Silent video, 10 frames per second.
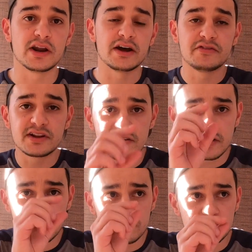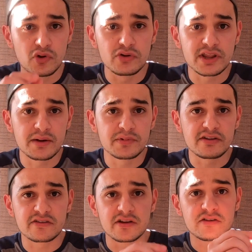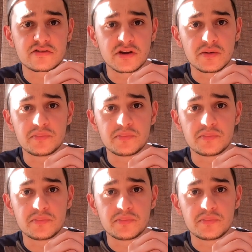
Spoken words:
I think there's like a small tab that says